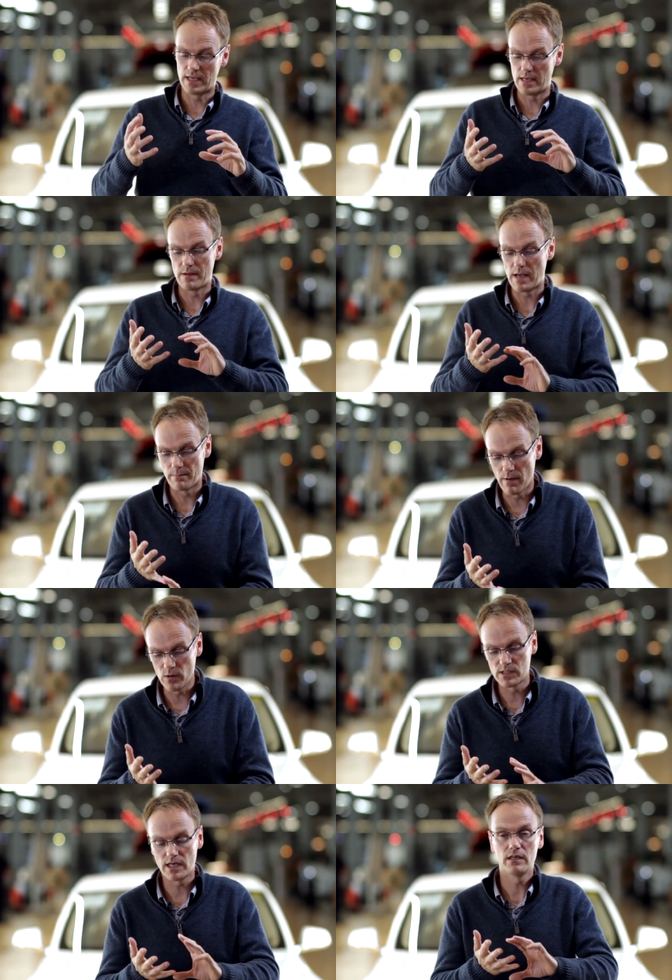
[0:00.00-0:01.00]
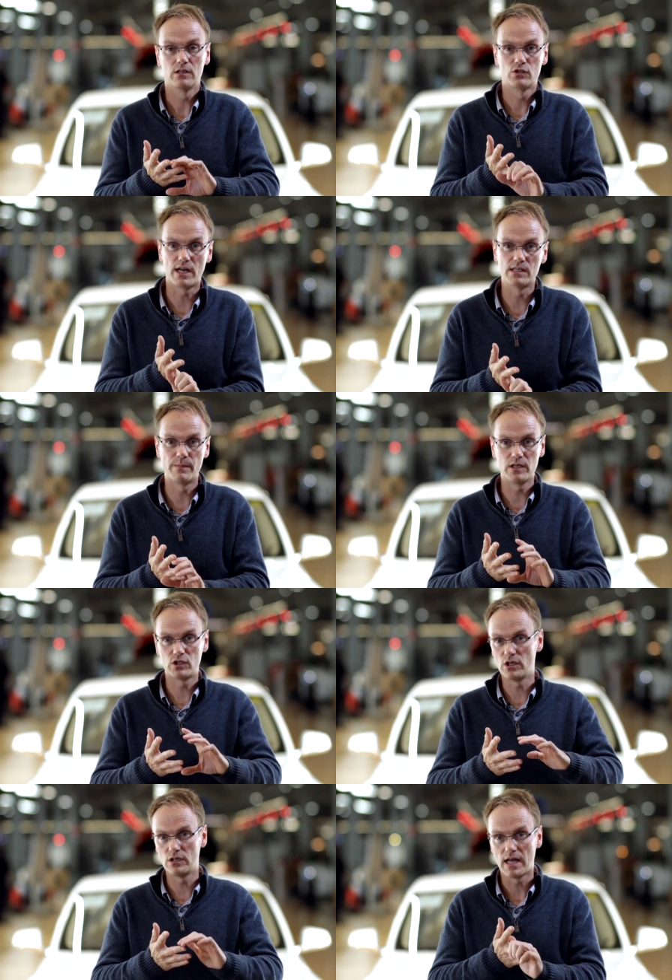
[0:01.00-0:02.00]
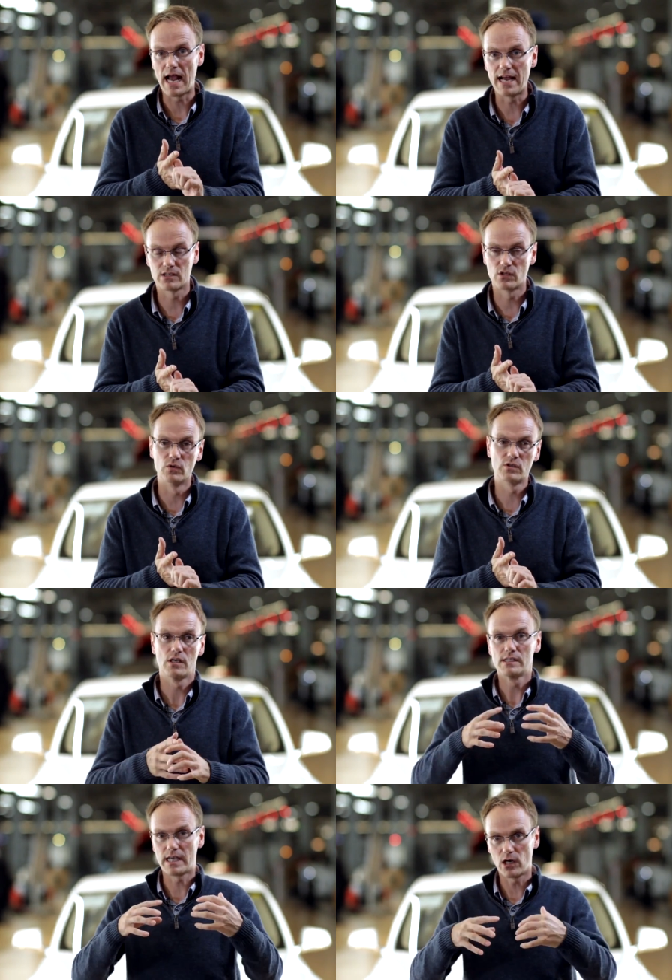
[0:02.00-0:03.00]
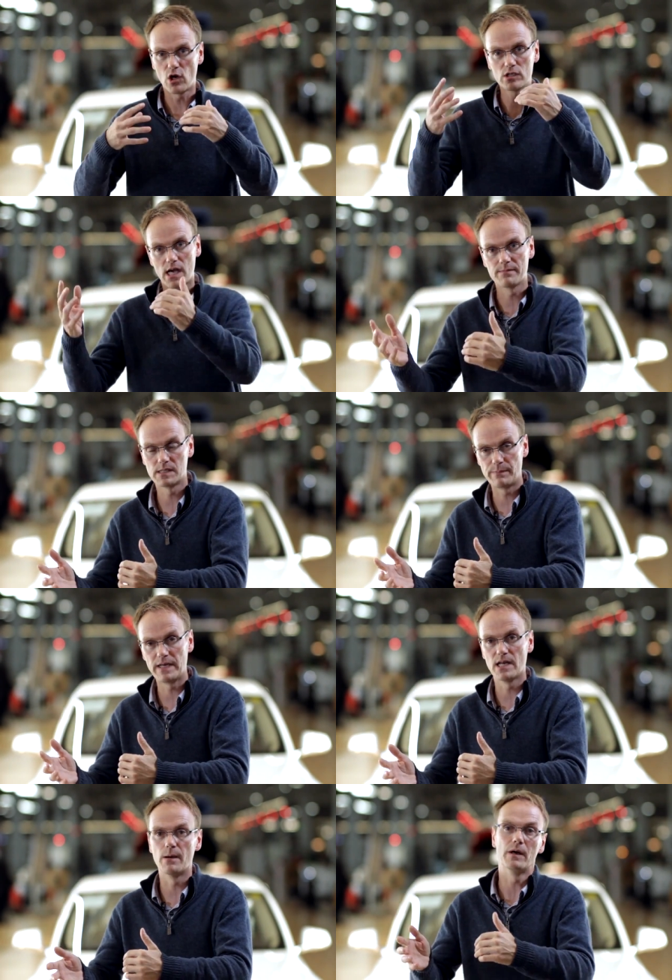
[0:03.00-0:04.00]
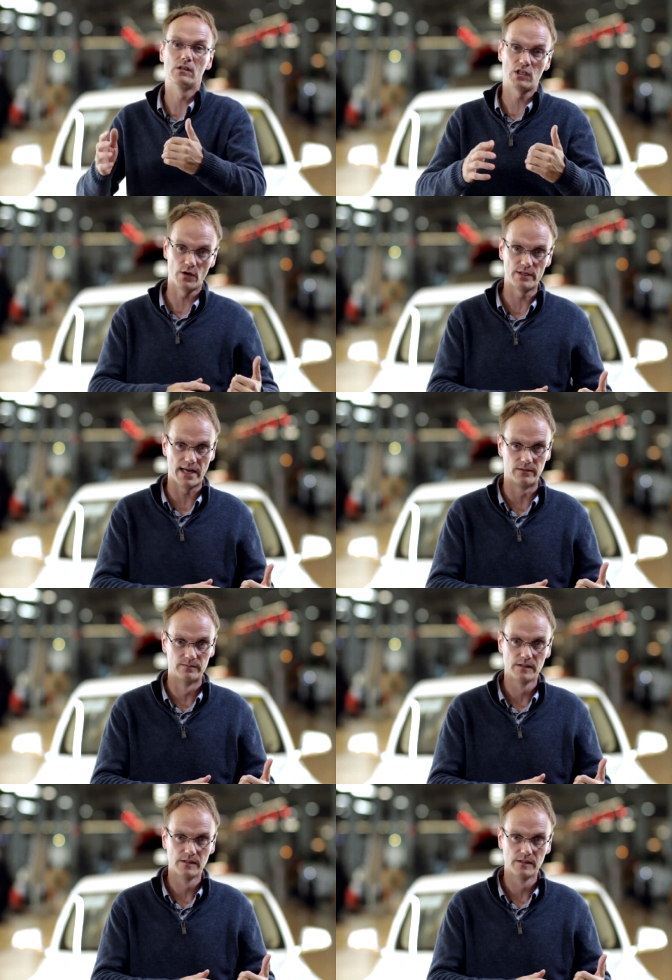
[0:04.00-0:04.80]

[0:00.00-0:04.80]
the motor, transmission, axles take a long time to speed up and slow down.